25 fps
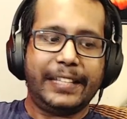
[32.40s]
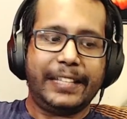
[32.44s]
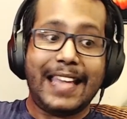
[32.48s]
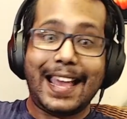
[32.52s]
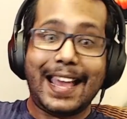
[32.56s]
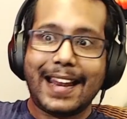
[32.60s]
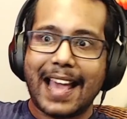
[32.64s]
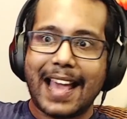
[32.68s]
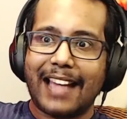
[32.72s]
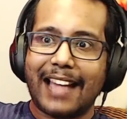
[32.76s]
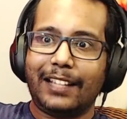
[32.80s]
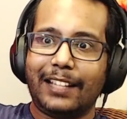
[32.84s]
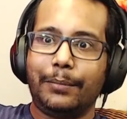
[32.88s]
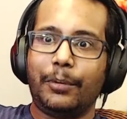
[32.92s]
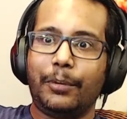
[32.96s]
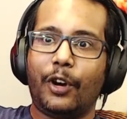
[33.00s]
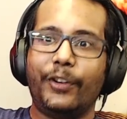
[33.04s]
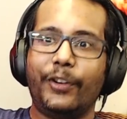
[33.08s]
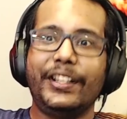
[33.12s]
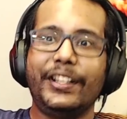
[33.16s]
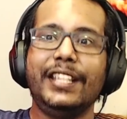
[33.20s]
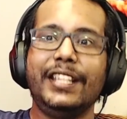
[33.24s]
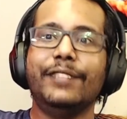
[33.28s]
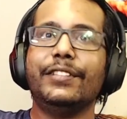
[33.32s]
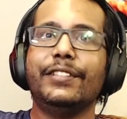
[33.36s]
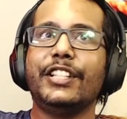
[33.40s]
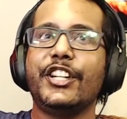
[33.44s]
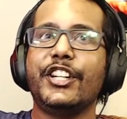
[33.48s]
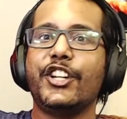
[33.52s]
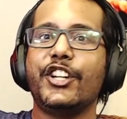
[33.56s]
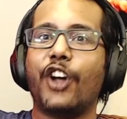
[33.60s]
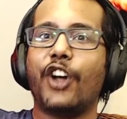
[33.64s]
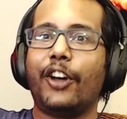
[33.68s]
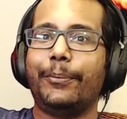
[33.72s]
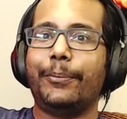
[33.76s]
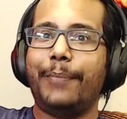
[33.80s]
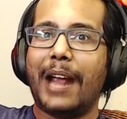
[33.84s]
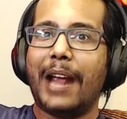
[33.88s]
Ken Adam, or even
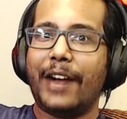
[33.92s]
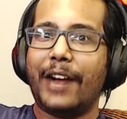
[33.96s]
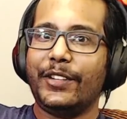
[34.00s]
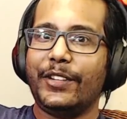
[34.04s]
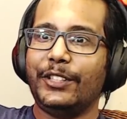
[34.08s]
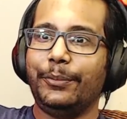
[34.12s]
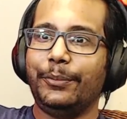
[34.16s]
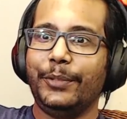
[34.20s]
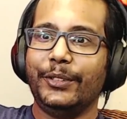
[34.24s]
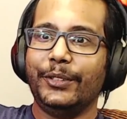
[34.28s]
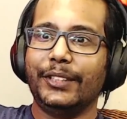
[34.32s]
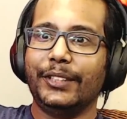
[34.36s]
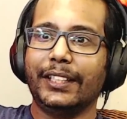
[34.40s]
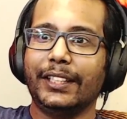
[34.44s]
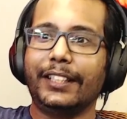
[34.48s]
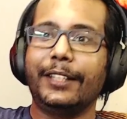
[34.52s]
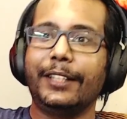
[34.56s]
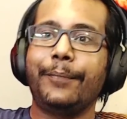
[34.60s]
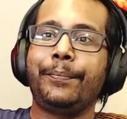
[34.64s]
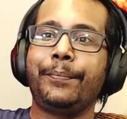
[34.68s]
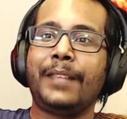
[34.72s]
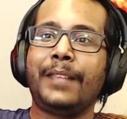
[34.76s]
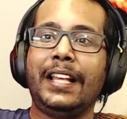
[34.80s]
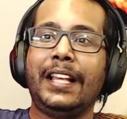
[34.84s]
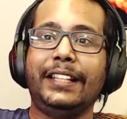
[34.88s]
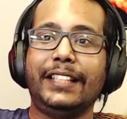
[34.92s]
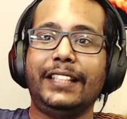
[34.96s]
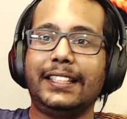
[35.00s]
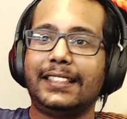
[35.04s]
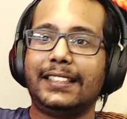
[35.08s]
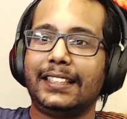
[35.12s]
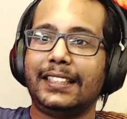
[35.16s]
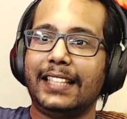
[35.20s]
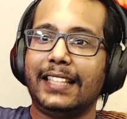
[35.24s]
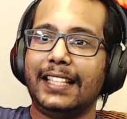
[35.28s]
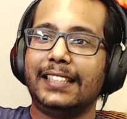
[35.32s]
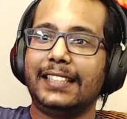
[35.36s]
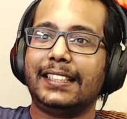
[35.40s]
John Barry's music.
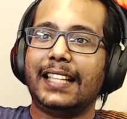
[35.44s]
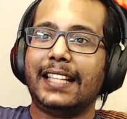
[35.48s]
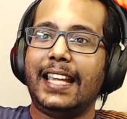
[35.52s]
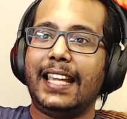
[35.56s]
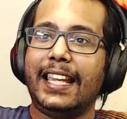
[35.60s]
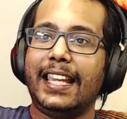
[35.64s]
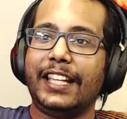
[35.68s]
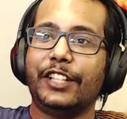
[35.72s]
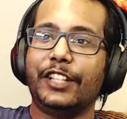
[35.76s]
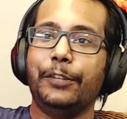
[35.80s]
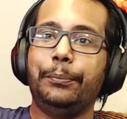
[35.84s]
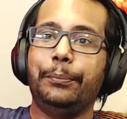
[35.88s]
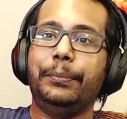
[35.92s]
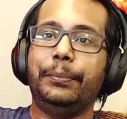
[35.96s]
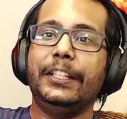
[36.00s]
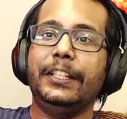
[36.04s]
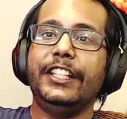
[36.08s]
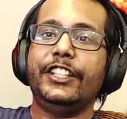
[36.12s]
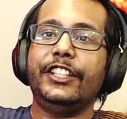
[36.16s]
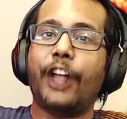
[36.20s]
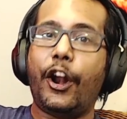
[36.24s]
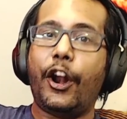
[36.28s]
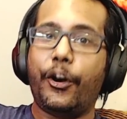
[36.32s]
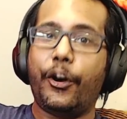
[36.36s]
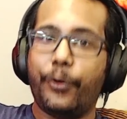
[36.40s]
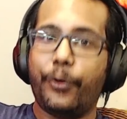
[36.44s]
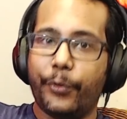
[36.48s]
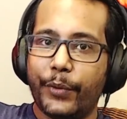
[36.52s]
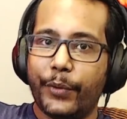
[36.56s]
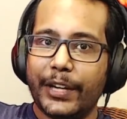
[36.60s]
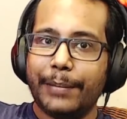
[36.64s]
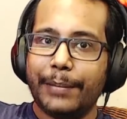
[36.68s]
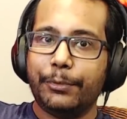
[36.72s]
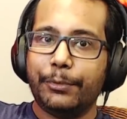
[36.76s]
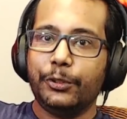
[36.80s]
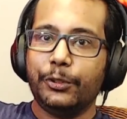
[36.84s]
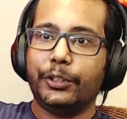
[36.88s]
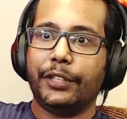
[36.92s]
This is a complete
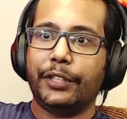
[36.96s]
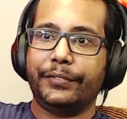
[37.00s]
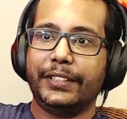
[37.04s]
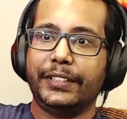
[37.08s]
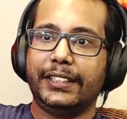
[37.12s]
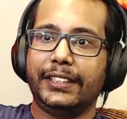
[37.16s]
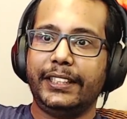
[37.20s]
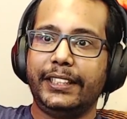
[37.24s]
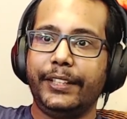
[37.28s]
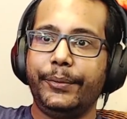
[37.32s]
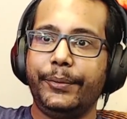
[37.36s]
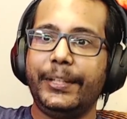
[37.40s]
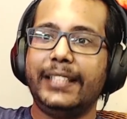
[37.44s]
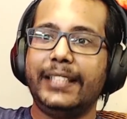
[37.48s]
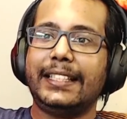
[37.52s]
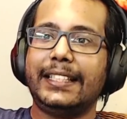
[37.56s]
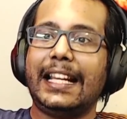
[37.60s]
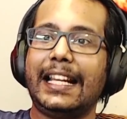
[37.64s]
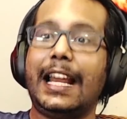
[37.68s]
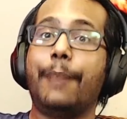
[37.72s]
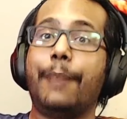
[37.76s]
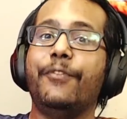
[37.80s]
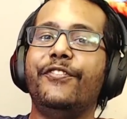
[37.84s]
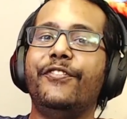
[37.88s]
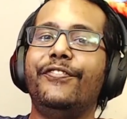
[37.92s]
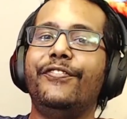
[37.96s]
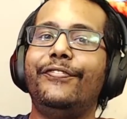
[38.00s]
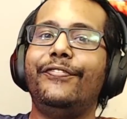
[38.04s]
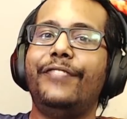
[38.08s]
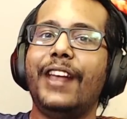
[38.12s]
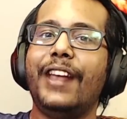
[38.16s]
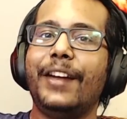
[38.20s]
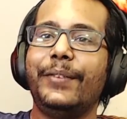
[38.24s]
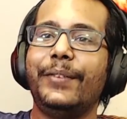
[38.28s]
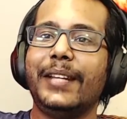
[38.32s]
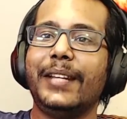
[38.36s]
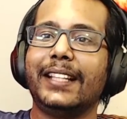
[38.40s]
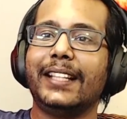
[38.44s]
reboot of the series, and I'm
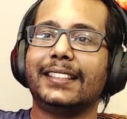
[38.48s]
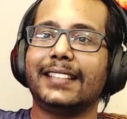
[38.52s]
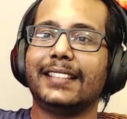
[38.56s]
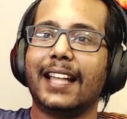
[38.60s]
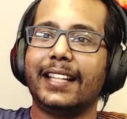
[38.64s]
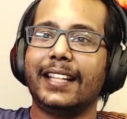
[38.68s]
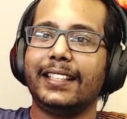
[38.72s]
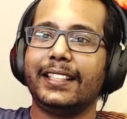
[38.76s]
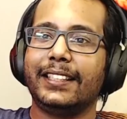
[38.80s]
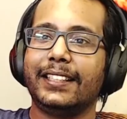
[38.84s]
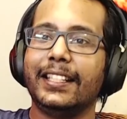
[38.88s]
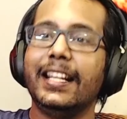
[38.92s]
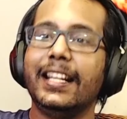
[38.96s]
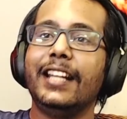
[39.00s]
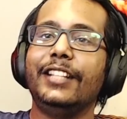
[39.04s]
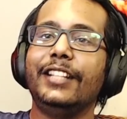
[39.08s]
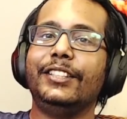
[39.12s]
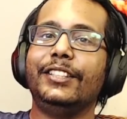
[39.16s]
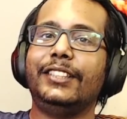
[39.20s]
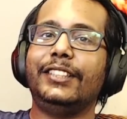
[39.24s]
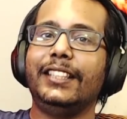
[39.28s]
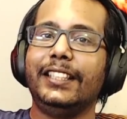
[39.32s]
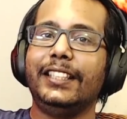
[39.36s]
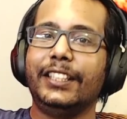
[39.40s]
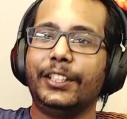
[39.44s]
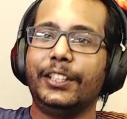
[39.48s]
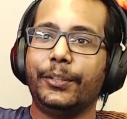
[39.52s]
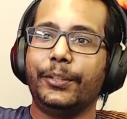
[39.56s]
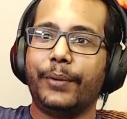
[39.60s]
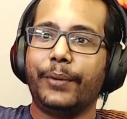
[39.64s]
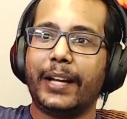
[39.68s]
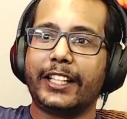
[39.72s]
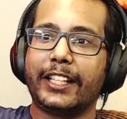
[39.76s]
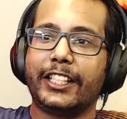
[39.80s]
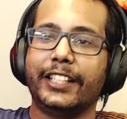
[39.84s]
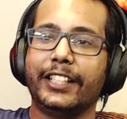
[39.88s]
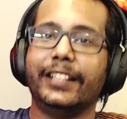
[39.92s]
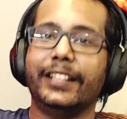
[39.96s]
very excited to see the
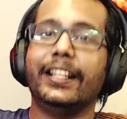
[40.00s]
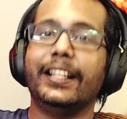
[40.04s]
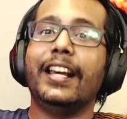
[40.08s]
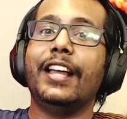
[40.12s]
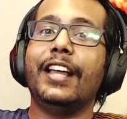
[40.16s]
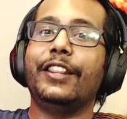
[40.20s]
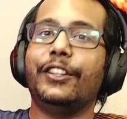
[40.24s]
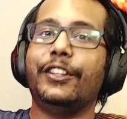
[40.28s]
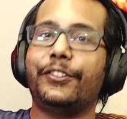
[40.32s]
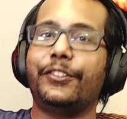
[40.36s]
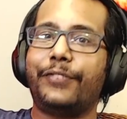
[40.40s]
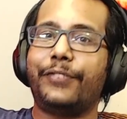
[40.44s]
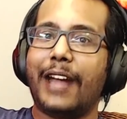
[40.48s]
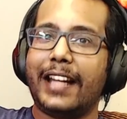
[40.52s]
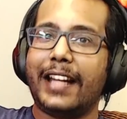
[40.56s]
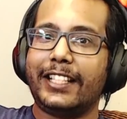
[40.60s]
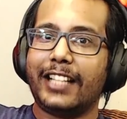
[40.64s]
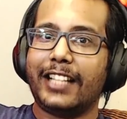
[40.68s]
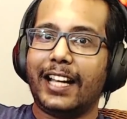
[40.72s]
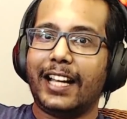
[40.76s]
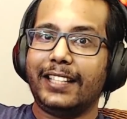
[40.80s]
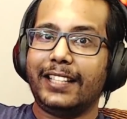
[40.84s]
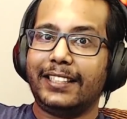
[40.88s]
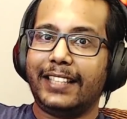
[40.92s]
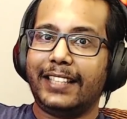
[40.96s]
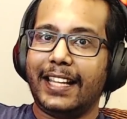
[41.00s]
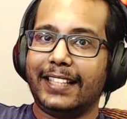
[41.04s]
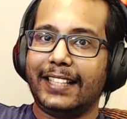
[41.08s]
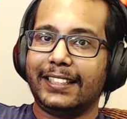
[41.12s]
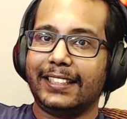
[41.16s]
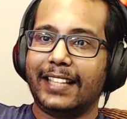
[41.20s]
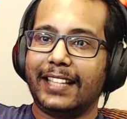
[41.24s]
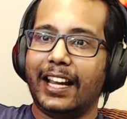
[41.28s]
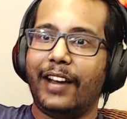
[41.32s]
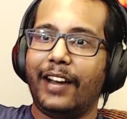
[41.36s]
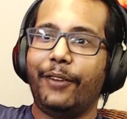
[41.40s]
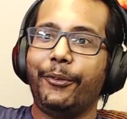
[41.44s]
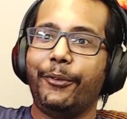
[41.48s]
direction the franchise
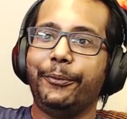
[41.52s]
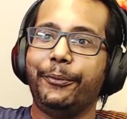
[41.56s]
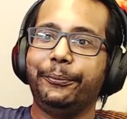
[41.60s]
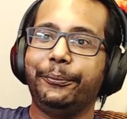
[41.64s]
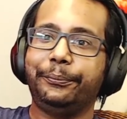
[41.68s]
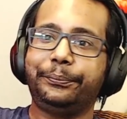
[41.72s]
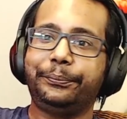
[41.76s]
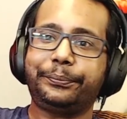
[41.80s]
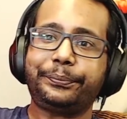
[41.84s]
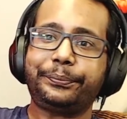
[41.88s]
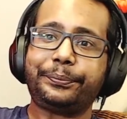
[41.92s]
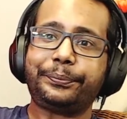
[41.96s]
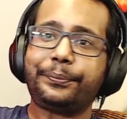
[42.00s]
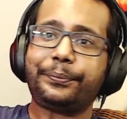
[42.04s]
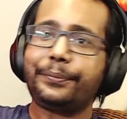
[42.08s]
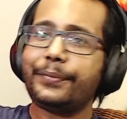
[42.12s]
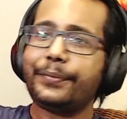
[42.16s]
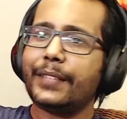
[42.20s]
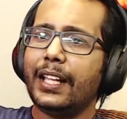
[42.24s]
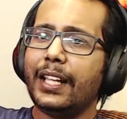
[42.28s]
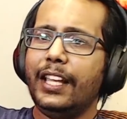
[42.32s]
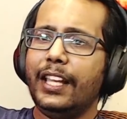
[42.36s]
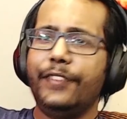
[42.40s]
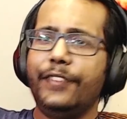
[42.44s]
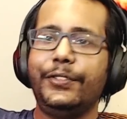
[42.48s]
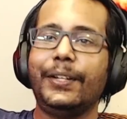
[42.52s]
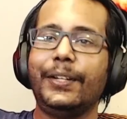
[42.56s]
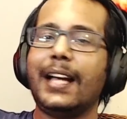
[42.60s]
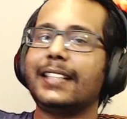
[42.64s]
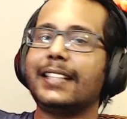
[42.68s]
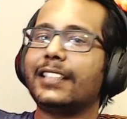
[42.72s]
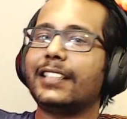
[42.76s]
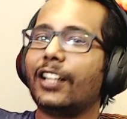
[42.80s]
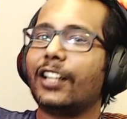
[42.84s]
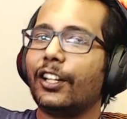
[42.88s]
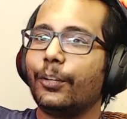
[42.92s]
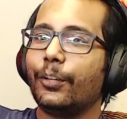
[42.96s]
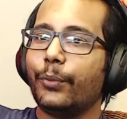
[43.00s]
takes now. If you
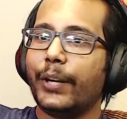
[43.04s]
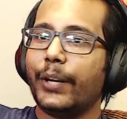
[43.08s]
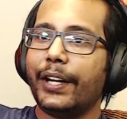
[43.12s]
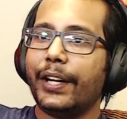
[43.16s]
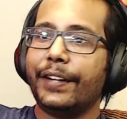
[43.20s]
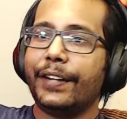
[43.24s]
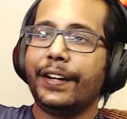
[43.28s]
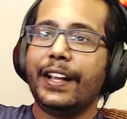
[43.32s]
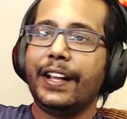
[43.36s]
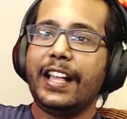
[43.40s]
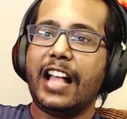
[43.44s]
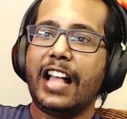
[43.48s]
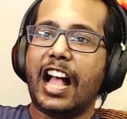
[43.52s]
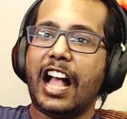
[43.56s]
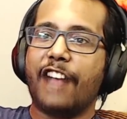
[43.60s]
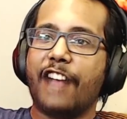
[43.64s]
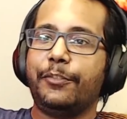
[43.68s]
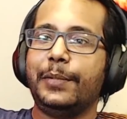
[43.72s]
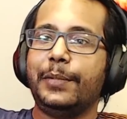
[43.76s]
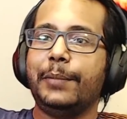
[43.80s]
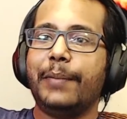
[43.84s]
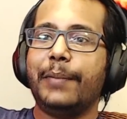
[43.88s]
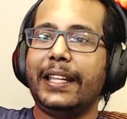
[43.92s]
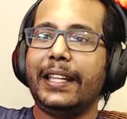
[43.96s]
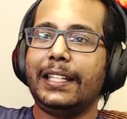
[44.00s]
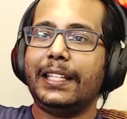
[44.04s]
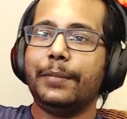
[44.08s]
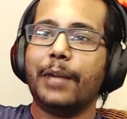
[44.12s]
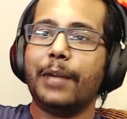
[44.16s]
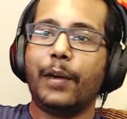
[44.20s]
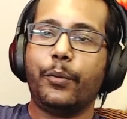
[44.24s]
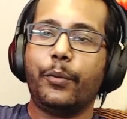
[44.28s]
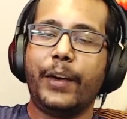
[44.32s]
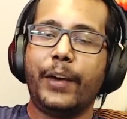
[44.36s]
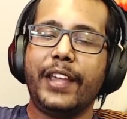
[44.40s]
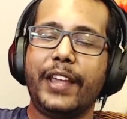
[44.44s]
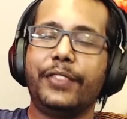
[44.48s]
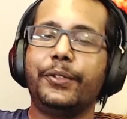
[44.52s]
guys are unaware, I've been making my
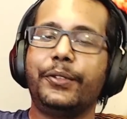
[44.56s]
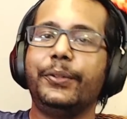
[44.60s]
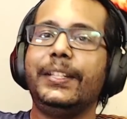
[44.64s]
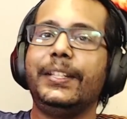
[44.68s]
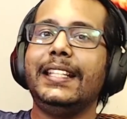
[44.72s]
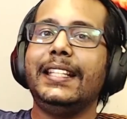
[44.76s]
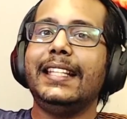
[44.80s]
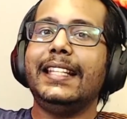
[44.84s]
way through